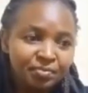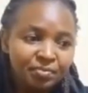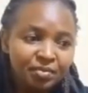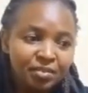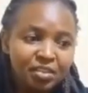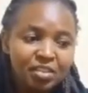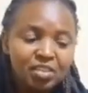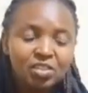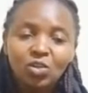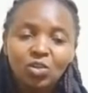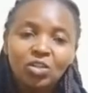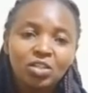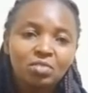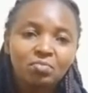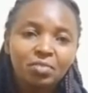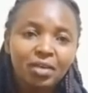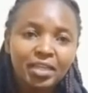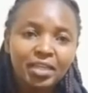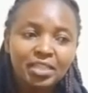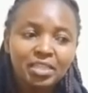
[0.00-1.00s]
It's only
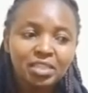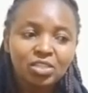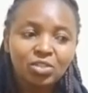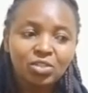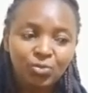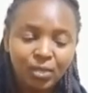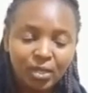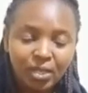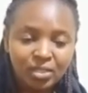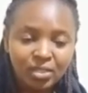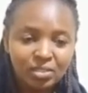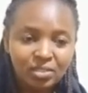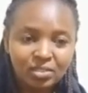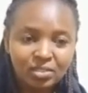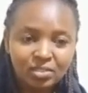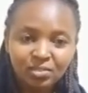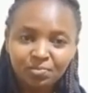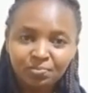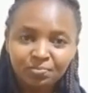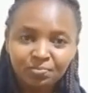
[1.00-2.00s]
by his
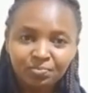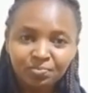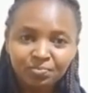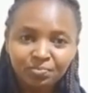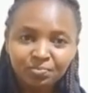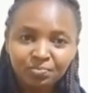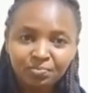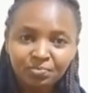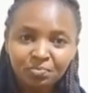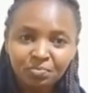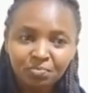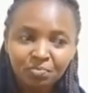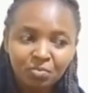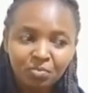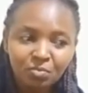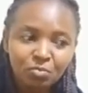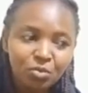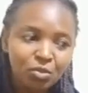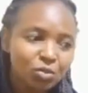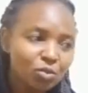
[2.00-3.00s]
grace,
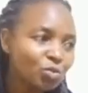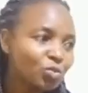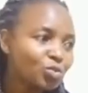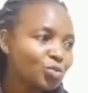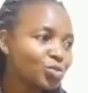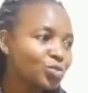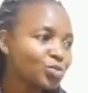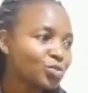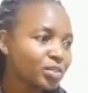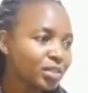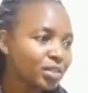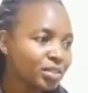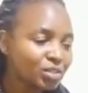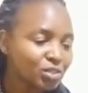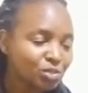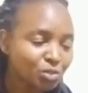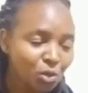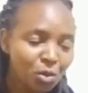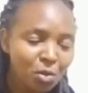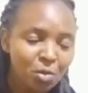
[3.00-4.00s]
because there's
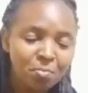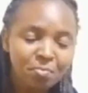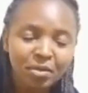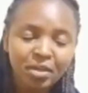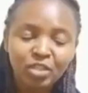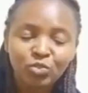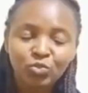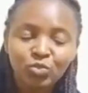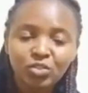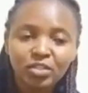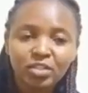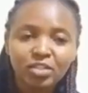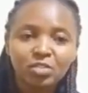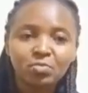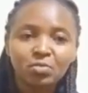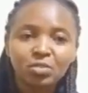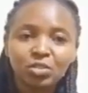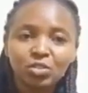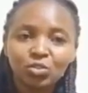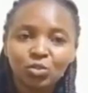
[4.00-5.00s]
so much which has
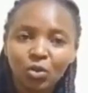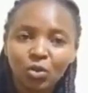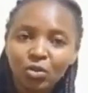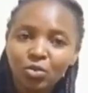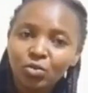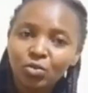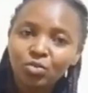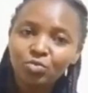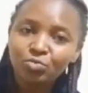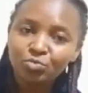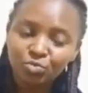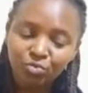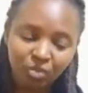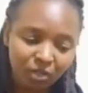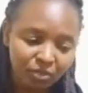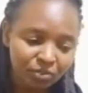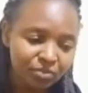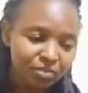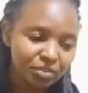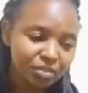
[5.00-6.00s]
been going on
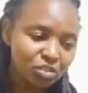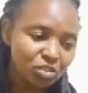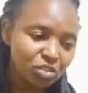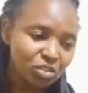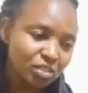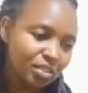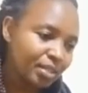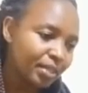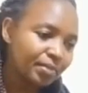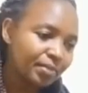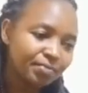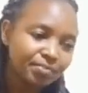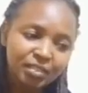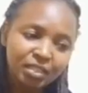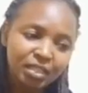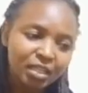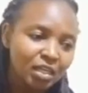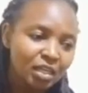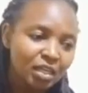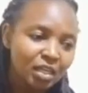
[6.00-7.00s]
throughout this year.
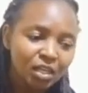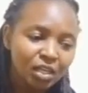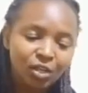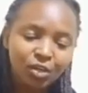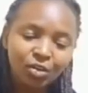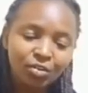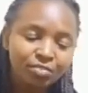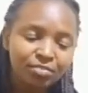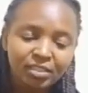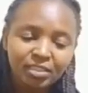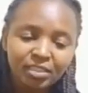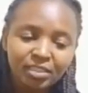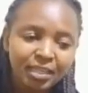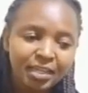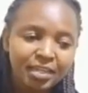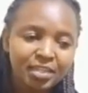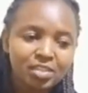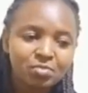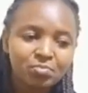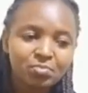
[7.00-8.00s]
COVID
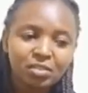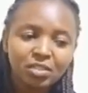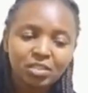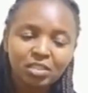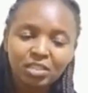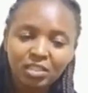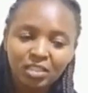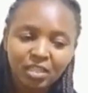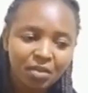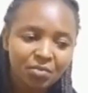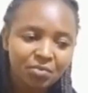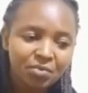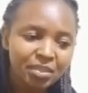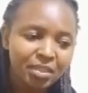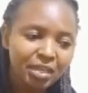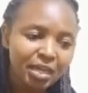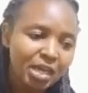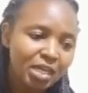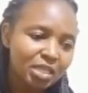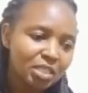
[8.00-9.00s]
has been here with
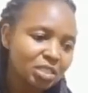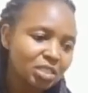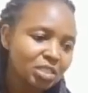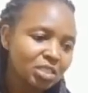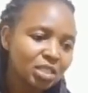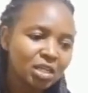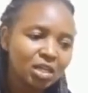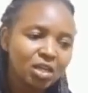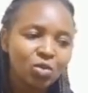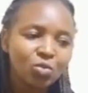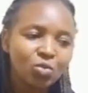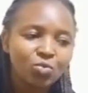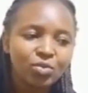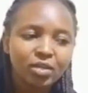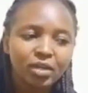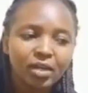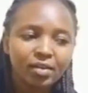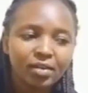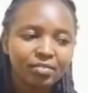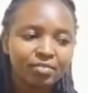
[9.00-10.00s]
us. We
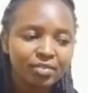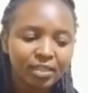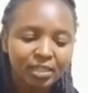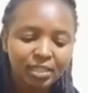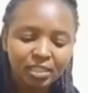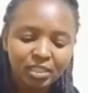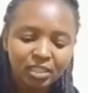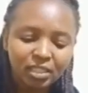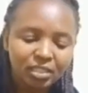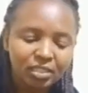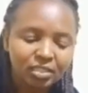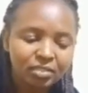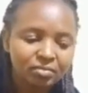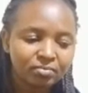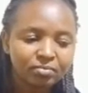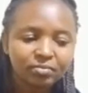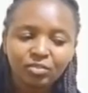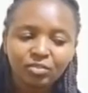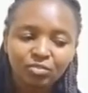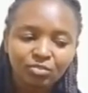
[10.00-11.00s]
have had
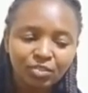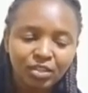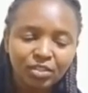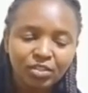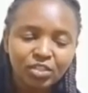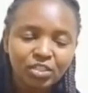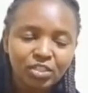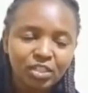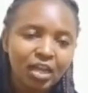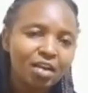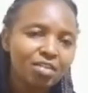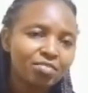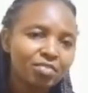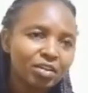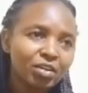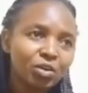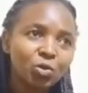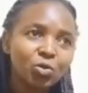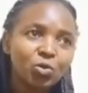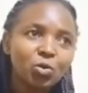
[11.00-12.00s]
very tough
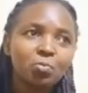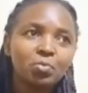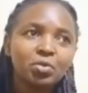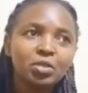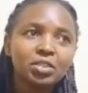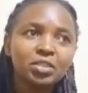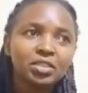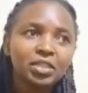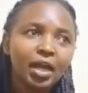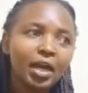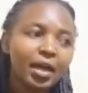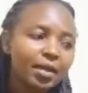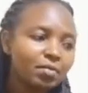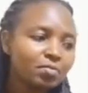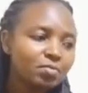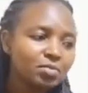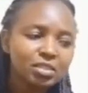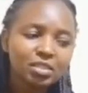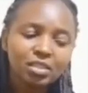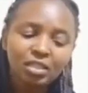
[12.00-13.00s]
economic
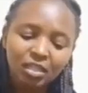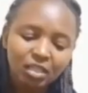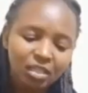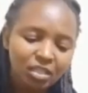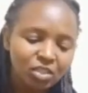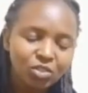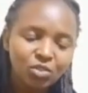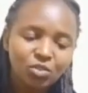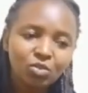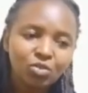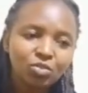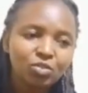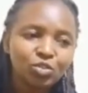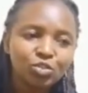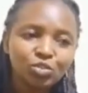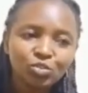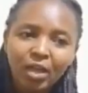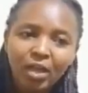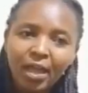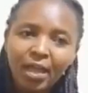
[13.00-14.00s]
times, you know,
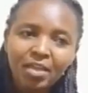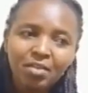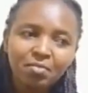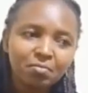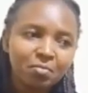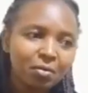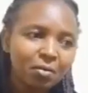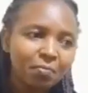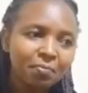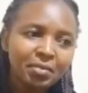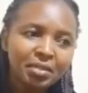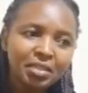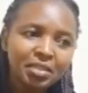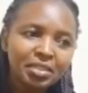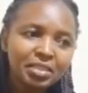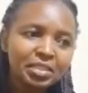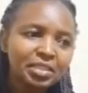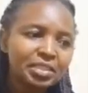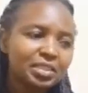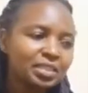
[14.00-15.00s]
trying
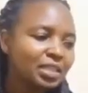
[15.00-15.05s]
moments.